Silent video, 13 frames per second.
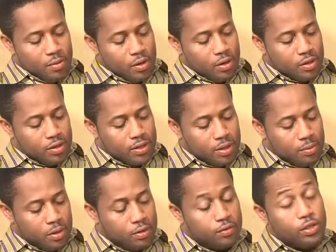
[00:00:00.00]
Because
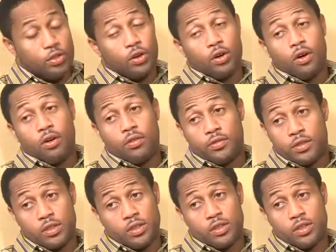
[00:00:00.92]
I'm leaving your
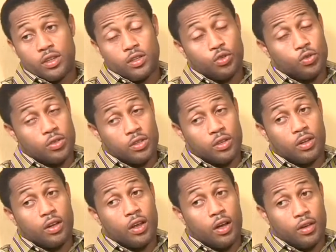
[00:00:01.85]
office and you're
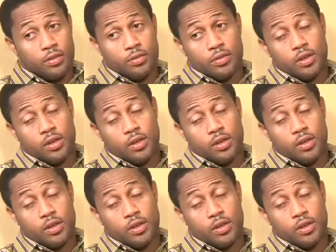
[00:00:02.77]
still alive.